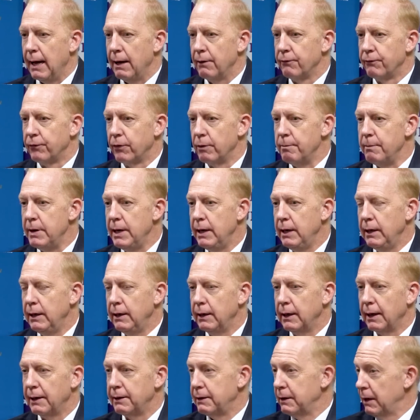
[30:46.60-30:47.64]
for
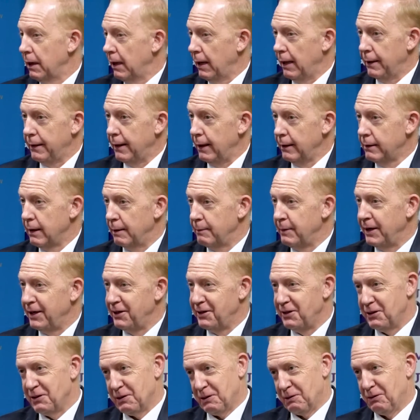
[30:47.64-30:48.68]
me, at that time, I
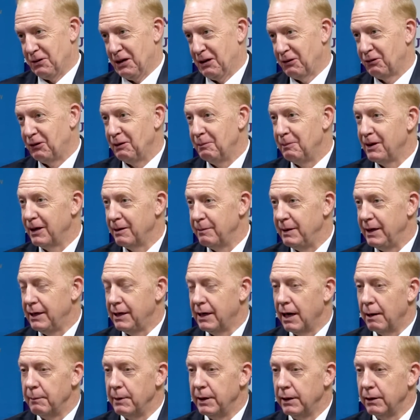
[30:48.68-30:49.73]
didn't know I was actually going to be
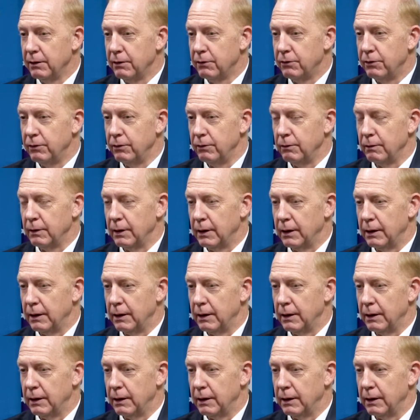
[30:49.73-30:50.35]
coming to